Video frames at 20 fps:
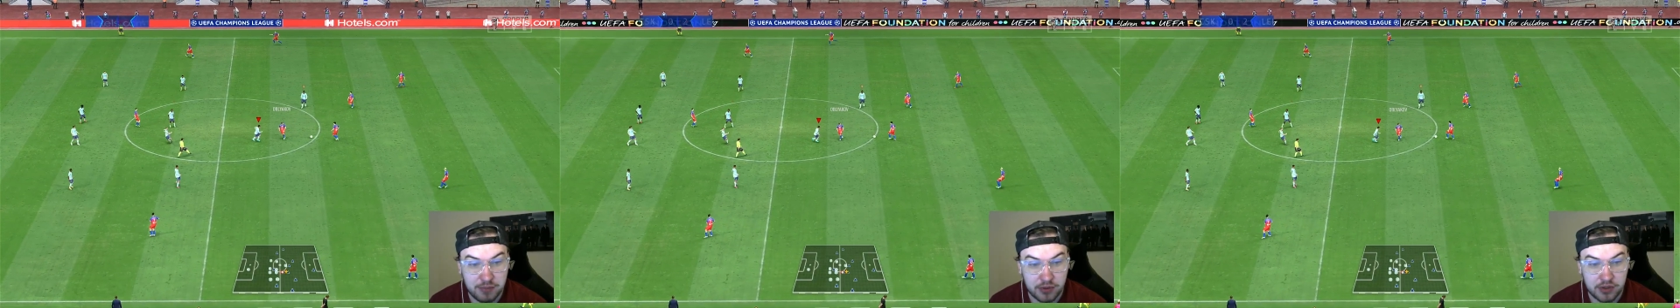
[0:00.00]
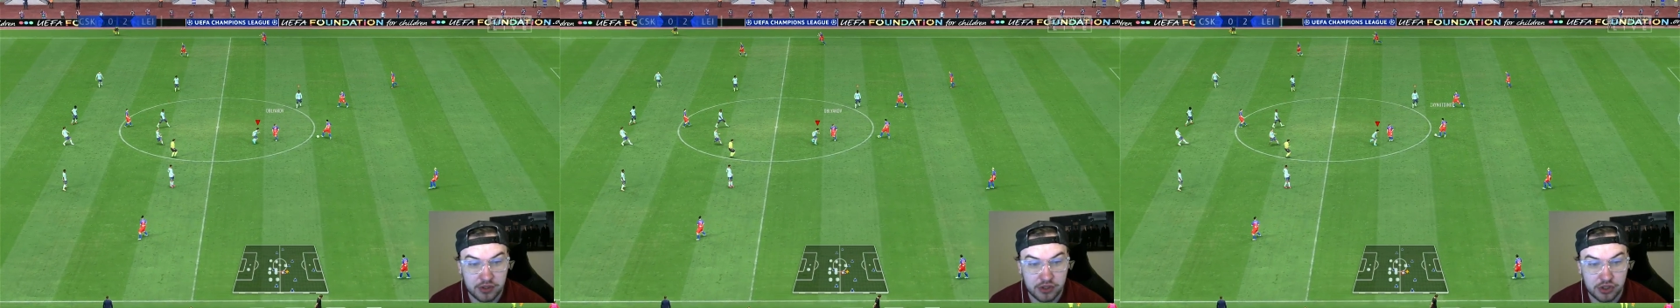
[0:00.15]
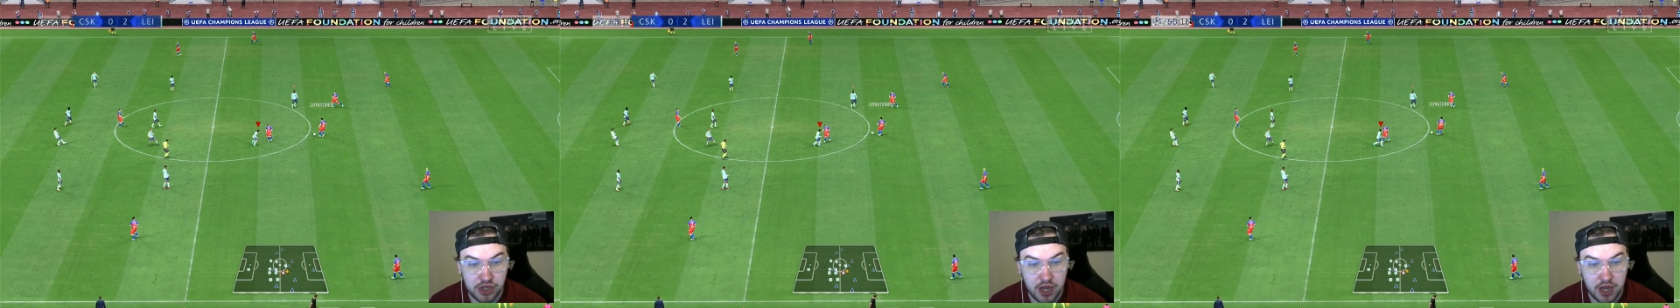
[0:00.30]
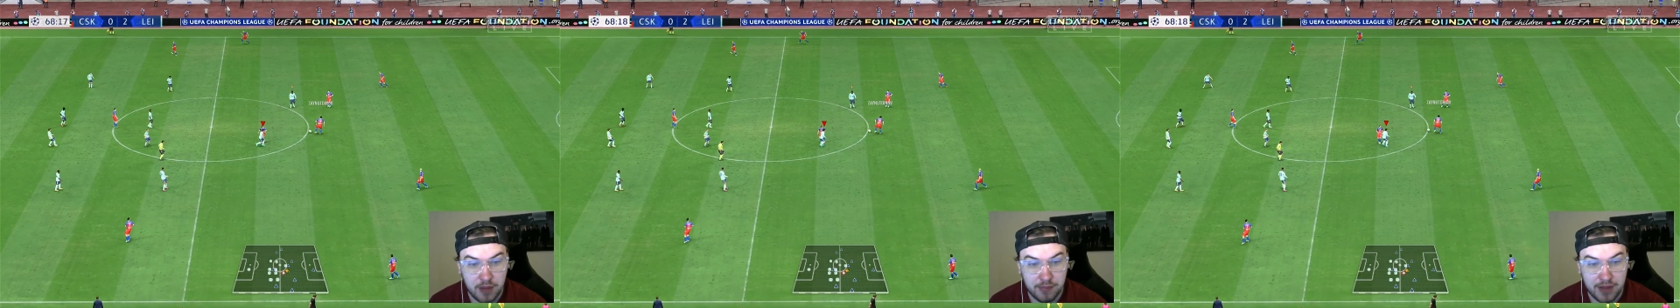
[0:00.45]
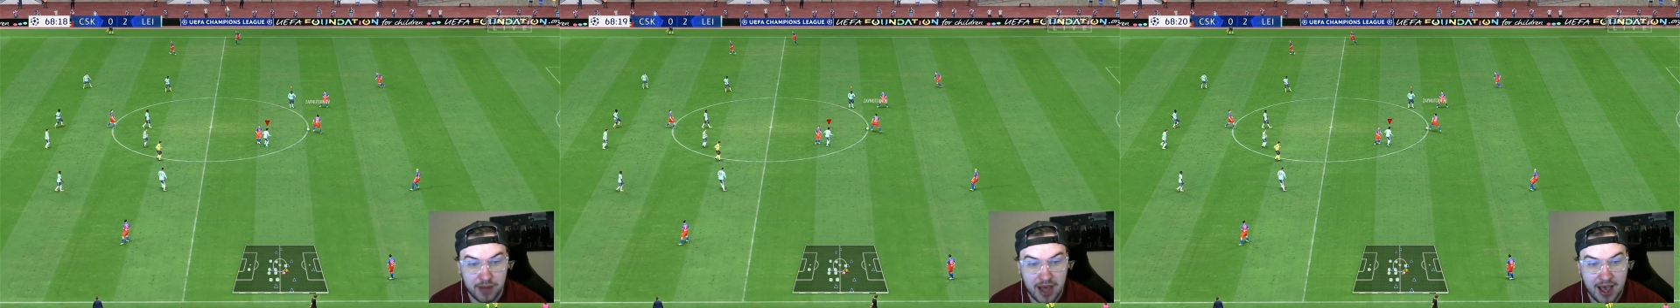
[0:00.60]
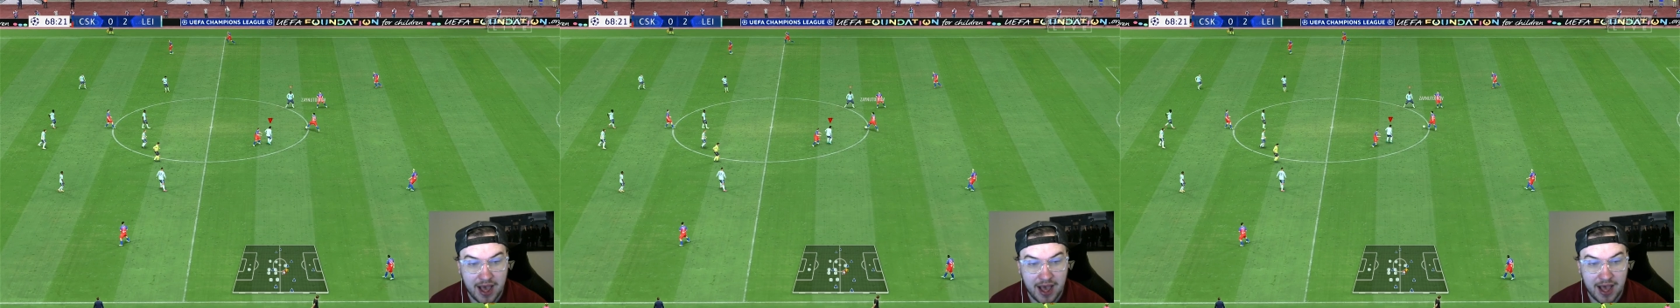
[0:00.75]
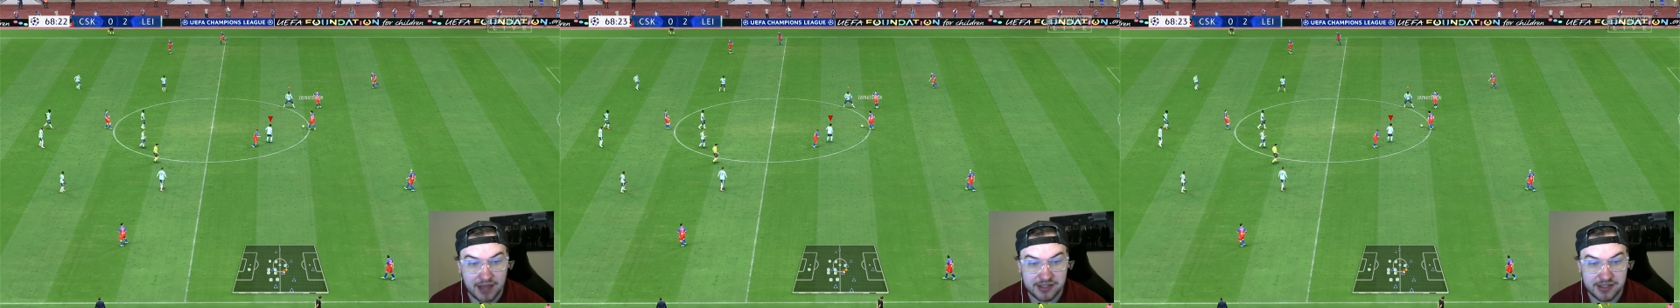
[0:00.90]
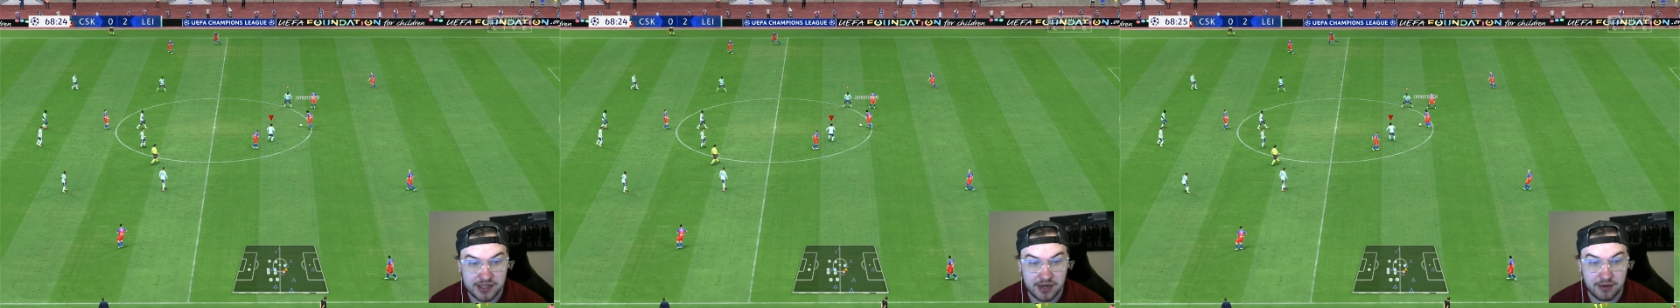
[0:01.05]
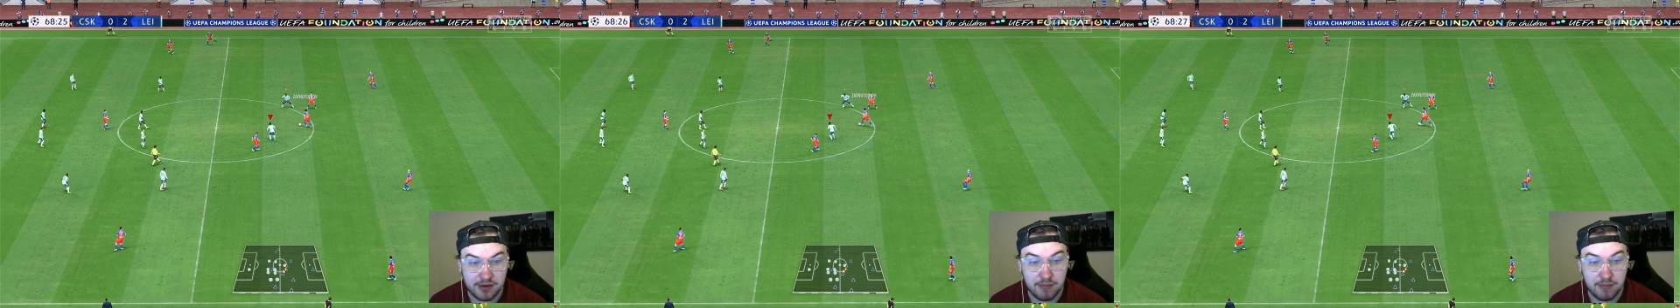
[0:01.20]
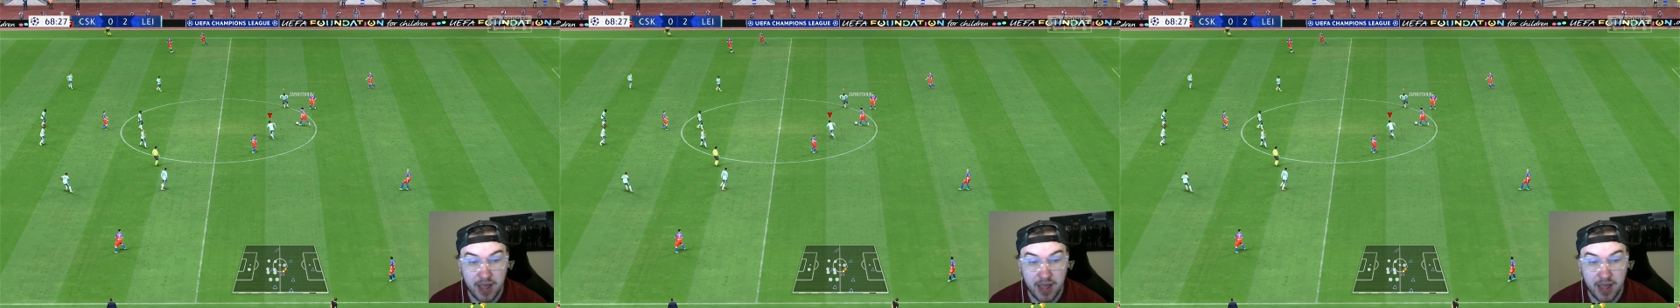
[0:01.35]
but the shirt part hasn't.